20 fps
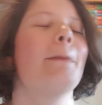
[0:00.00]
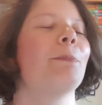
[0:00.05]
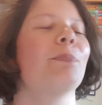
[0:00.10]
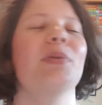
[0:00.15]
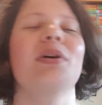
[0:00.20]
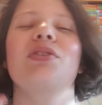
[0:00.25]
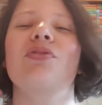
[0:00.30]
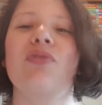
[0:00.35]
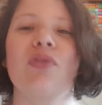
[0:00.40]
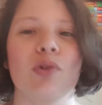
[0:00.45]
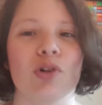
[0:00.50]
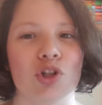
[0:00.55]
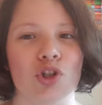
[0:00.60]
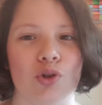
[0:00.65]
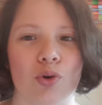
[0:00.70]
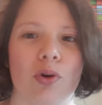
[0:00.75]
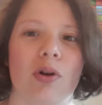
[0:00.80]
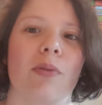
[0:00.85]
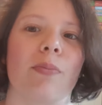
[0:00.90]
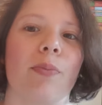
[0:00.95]
But for
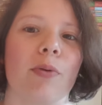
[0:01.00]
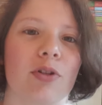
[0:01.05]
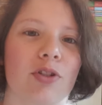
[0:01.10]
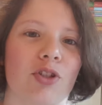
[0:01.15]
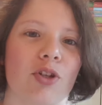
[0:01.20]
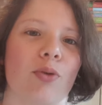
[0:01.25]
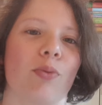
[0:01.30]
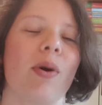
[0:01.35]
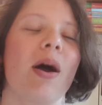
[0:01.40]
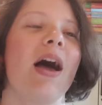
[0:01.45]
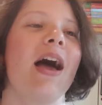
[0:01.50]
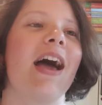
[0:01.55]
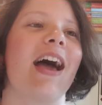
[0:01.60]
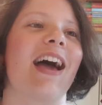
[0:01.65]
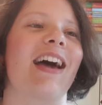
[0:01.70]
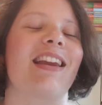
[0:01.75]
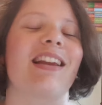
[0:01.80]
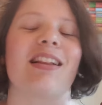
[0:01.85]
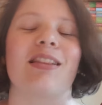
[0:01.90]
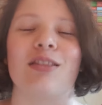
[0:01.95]
sure, BookTube
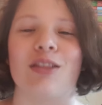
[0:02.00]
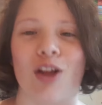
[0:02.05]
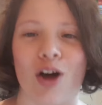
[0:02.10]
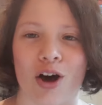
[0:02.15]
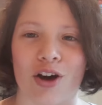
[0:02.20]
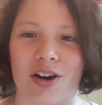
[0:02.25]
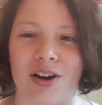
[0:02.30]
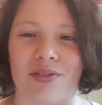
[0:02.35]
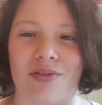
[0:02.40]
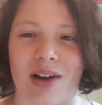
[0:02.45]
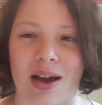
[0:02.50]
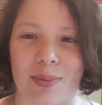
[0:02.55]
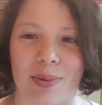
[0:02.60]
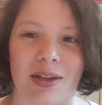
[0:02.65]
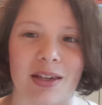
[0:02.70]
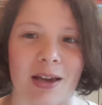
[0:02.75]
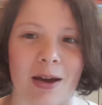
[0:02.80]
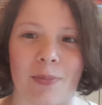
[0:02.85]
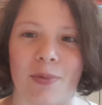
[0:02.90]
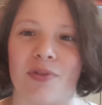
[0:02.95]
had a lot of
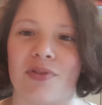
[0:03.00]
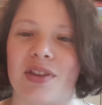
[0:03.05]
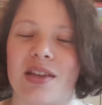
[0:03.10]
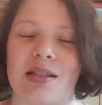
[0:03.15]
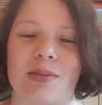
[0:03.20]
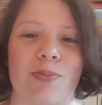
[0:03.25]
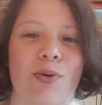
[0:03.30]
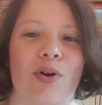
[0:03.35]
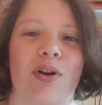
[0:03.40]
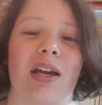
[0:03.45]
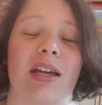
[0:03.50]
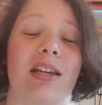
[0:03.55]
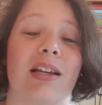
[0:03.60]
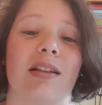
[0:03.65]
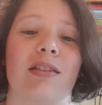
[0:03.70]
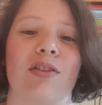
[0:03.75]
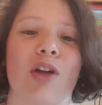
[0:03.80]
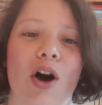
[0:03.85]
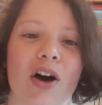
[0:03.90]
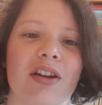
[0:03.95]
hyping up of this book and
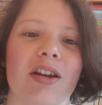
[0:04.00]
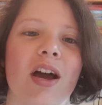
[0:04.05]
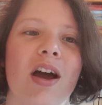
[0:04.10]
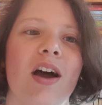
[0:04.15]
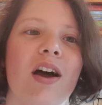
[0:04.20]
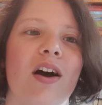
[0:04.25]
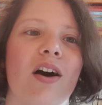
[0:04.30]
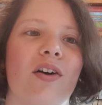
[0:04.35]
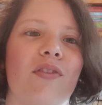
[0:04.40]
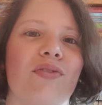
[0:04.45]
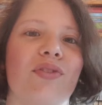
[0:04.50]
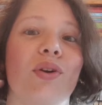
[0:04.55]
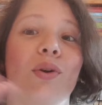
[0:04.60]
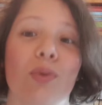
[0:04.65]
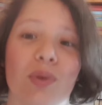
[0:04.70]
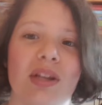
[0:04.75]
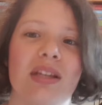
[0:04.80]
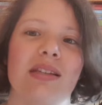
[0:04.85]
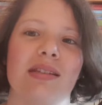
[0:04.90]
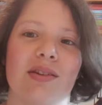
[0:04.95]
a lot of the
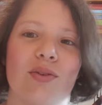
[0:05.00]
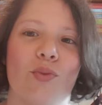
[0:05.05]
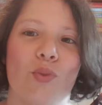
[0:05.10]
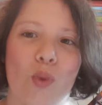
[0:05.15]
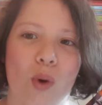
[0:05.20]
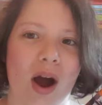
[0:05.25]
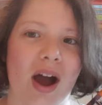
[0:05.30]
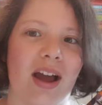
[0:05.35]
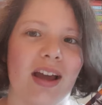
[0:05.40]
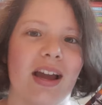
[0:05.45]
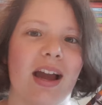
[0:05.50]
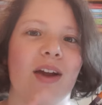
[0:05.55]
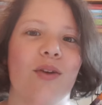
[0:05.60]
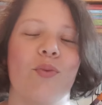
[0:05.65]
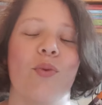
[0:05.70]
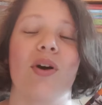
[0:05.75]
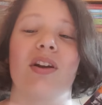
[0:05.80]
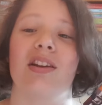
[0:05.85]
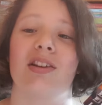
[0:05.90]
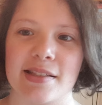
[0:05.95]
reason why I
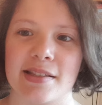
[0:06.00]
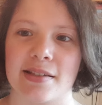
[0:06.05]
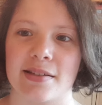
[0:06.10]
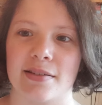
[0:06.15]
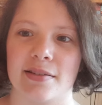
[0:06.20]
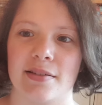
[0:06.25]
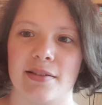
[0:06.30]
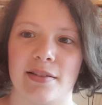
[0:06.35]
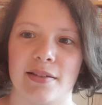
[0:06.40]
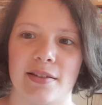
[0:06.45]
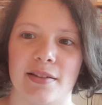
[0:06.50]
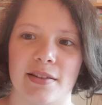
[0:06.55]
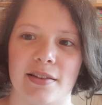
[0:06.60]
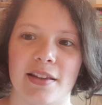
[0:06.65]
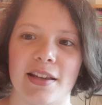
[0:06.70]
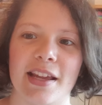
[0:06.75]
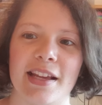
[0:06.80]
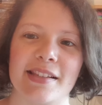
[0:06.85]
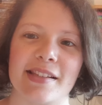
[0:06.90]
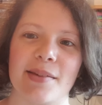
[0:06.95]
wanted to read it.
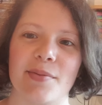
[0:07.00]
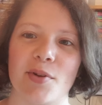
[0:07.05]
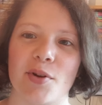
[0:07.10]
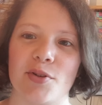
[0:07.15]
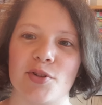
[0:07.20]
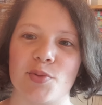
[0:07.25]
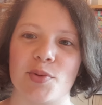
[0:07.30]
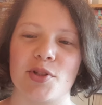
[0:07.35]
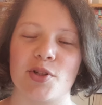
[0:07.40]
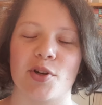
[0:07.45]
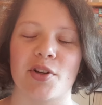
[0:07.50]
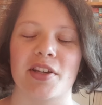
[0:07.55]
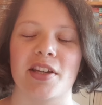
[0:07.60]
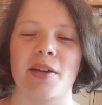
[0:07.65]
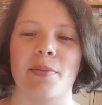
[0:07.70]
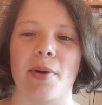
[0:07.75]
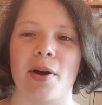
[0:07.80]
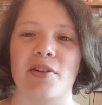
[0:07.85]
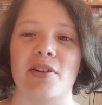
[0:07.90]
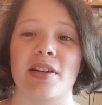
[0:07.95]
The next I'm going to be
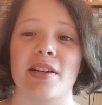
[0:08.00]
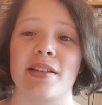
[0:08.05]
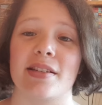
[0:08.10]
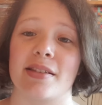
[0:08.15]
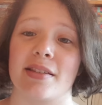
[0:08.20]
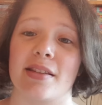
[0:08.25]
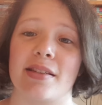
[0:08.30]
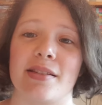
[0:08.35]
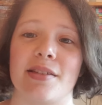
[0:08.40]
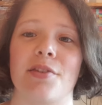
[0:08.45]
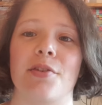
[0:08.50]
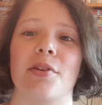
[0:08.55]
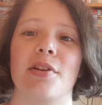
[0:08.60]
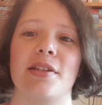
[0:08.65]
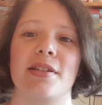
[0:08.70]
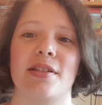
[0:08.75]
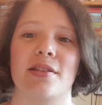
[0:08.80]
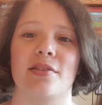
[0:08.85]
talking about is the series